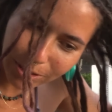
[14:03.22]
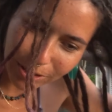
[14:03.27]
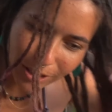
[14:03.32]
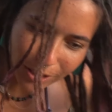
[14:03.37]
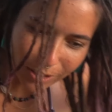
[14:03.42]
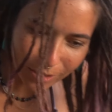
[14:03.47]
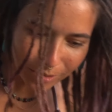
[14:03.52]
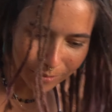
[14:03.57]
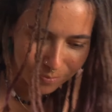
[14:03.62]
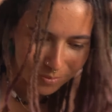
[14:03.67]

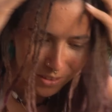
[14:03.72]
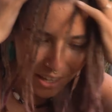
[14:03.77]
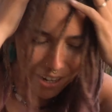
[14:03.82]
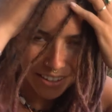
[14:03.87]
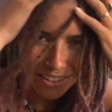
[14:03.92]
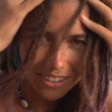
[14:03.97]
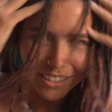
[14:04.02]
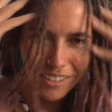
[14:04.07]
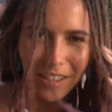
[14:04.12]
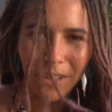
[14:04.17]
so I
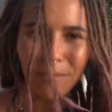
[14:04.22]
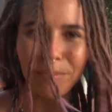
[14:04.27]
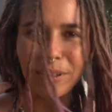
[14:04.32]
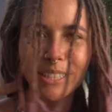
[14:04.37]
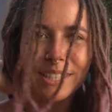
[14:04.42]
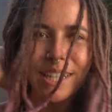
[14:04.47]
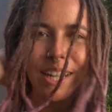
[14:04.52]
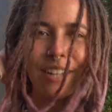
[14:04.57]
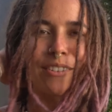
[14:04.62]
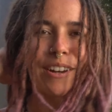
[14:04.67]
don't know how
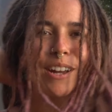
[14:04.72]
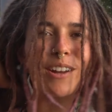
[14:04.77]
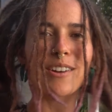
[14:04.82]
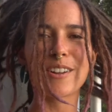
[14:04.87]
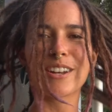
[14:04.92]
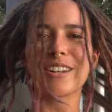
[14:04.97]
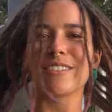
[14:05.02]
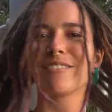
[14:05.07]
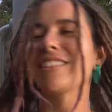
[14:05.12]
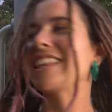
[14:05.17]
much I'll
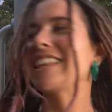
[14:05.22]
record of